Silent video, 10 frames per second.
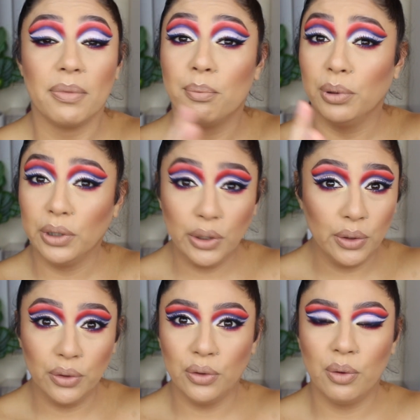
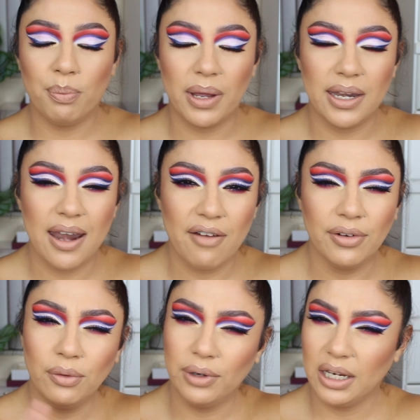blue, but
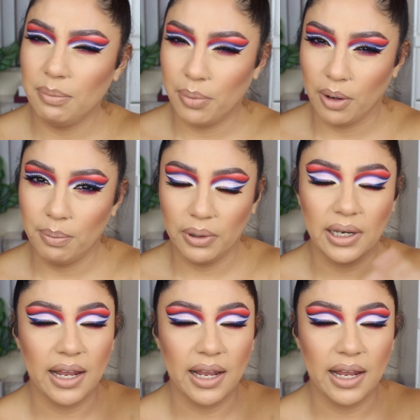never really purple.